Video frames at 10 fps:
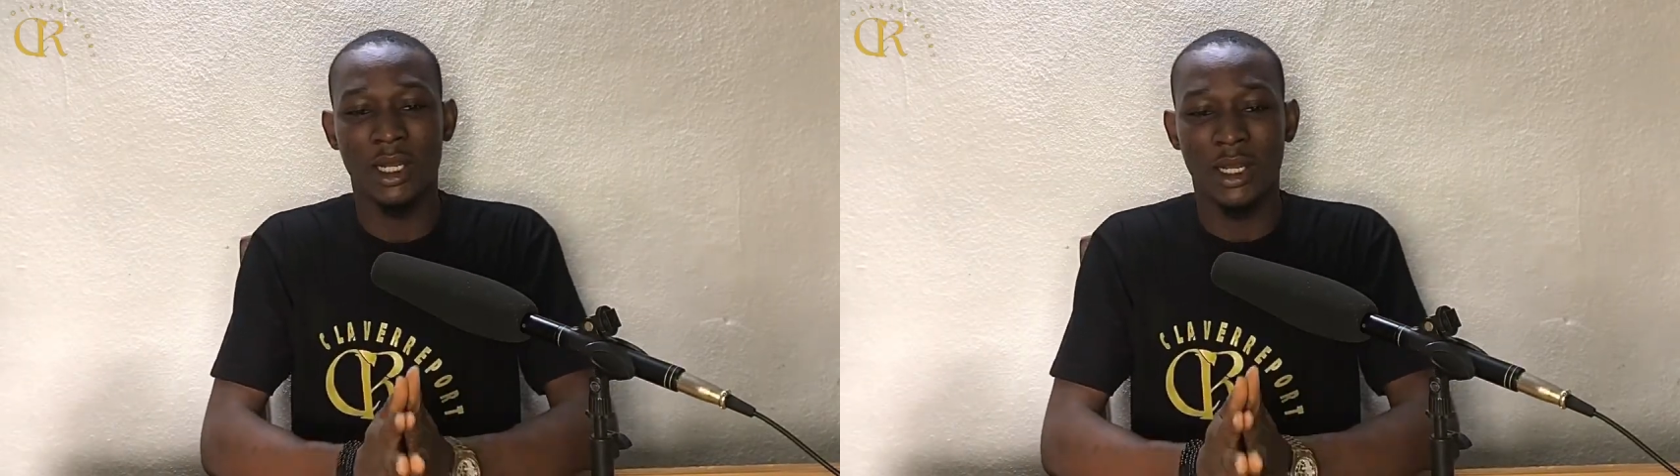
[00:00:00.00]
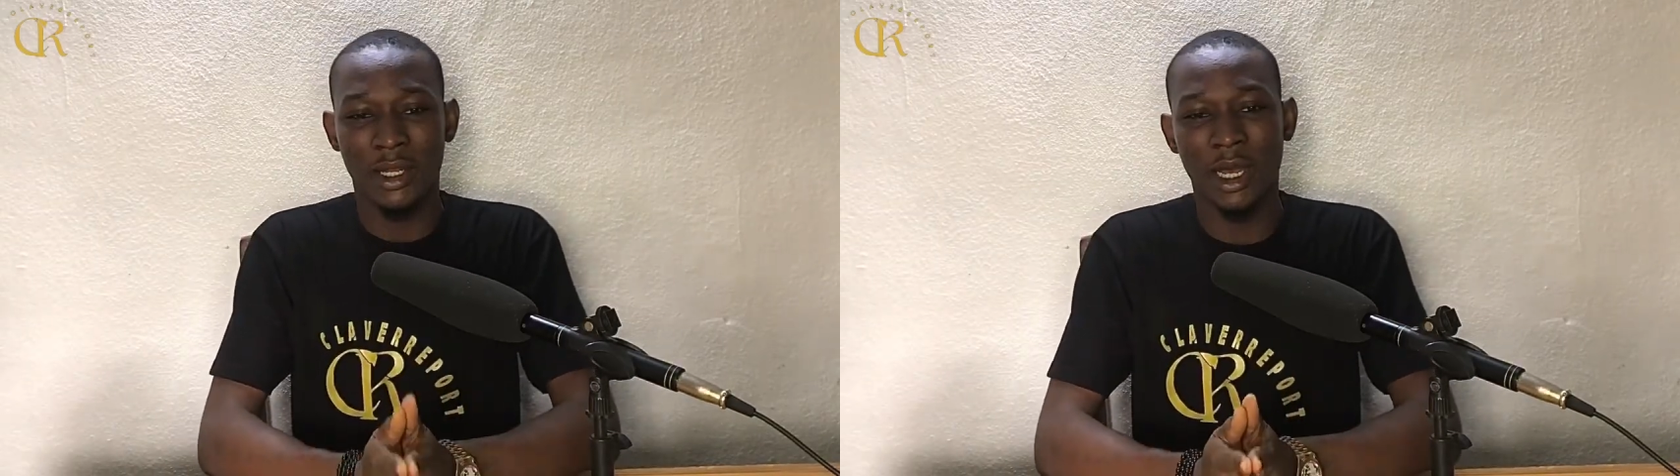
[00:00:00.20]

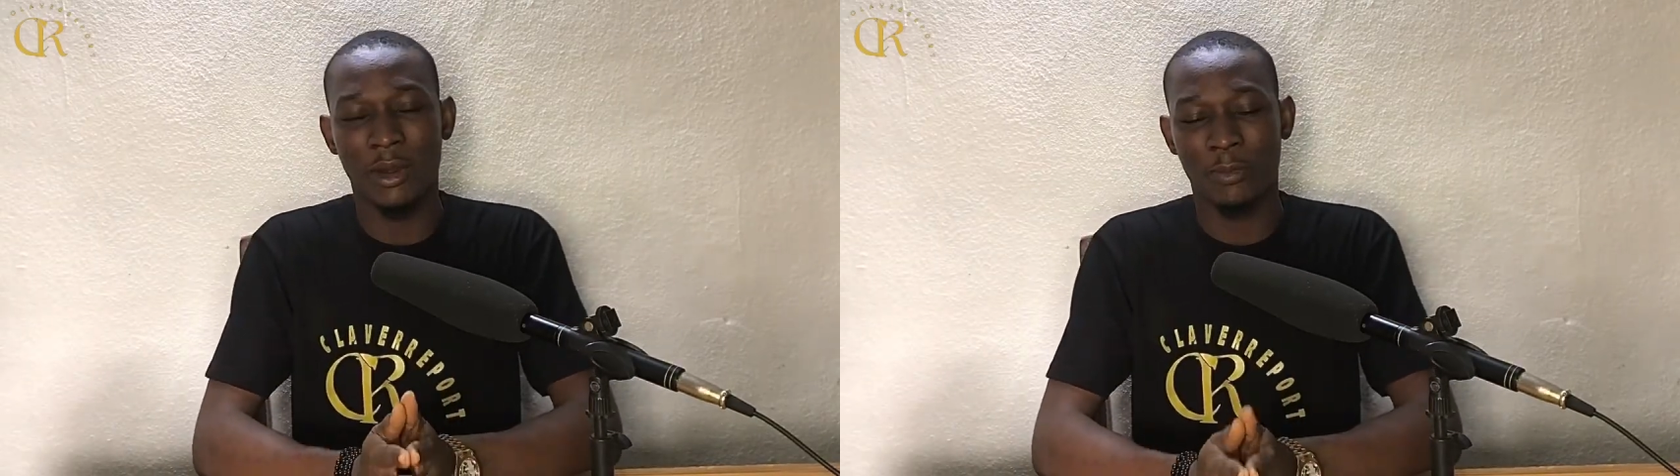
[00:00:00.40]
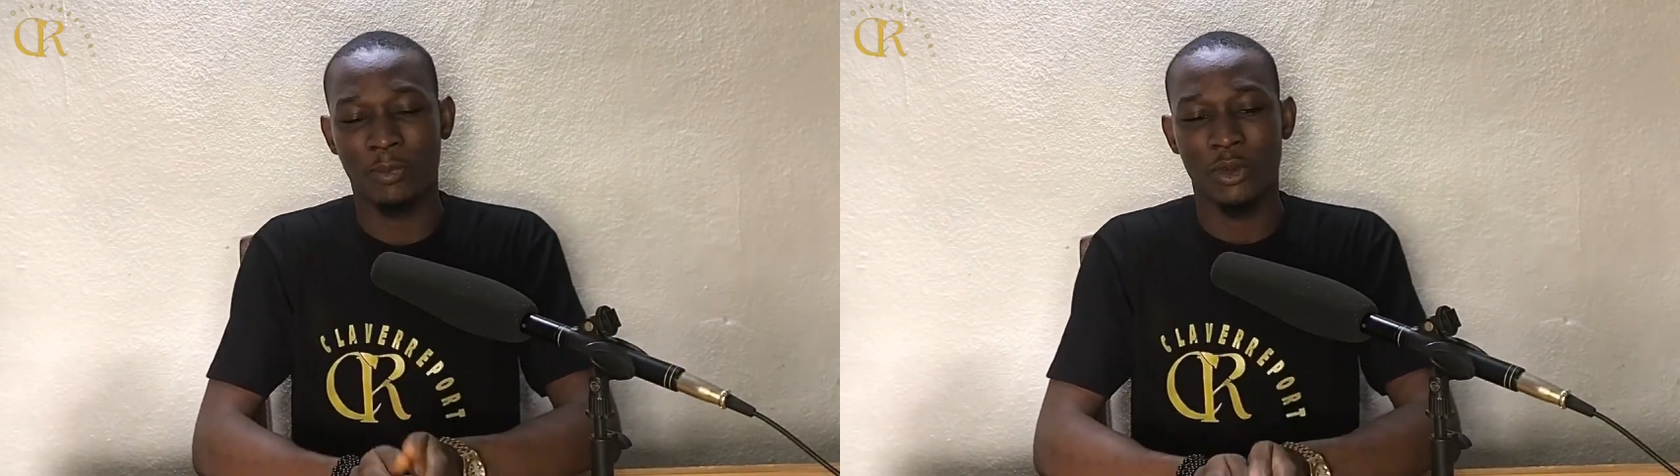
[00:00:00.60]
Now,
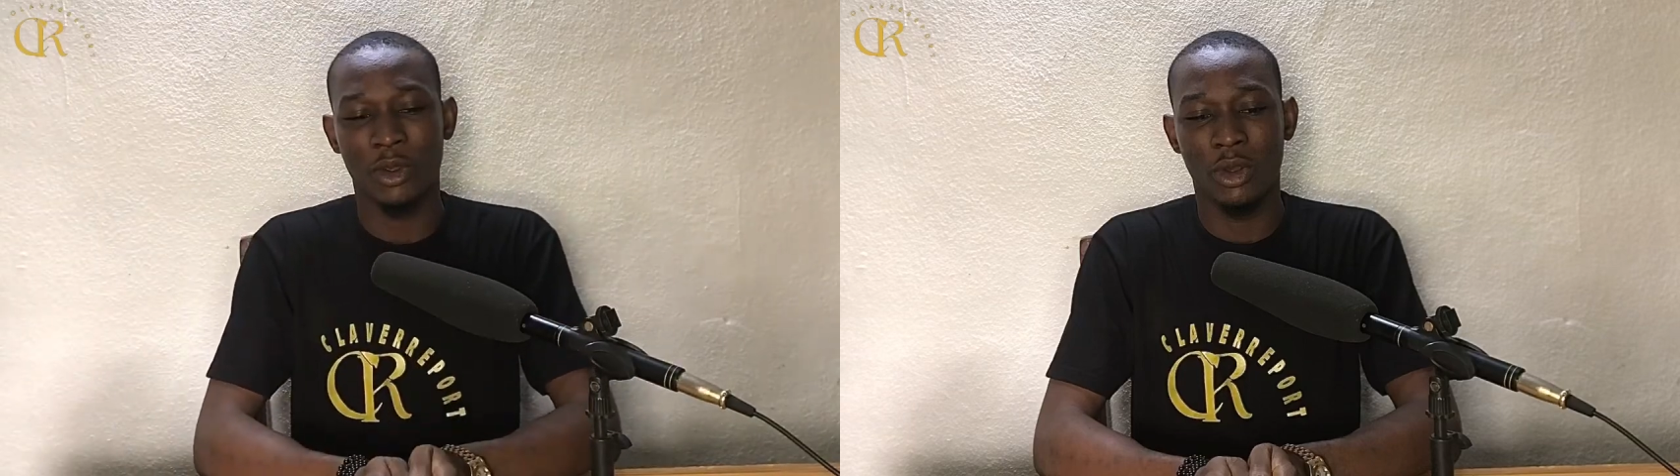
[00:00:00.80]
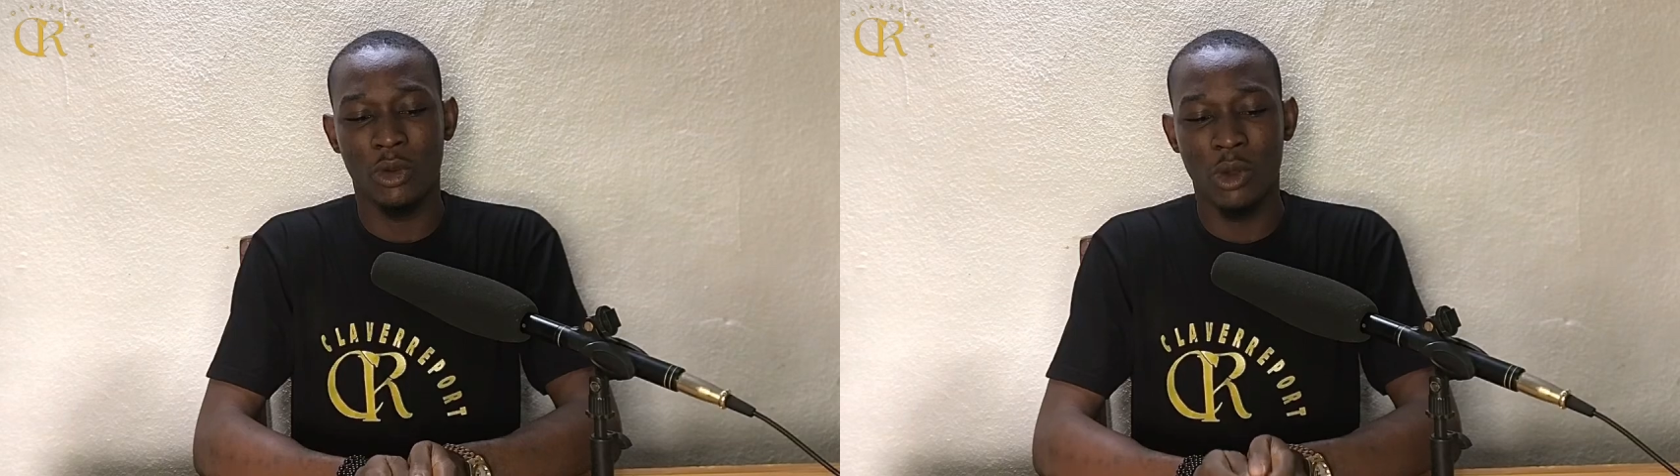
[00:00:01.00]

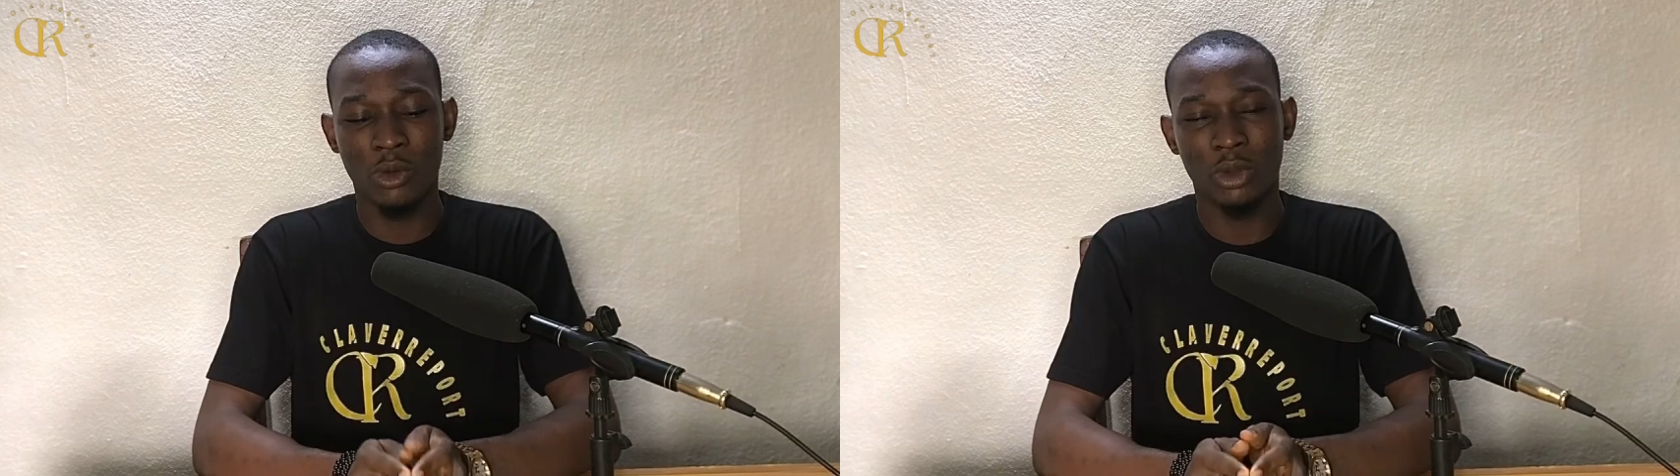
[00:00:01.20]
when we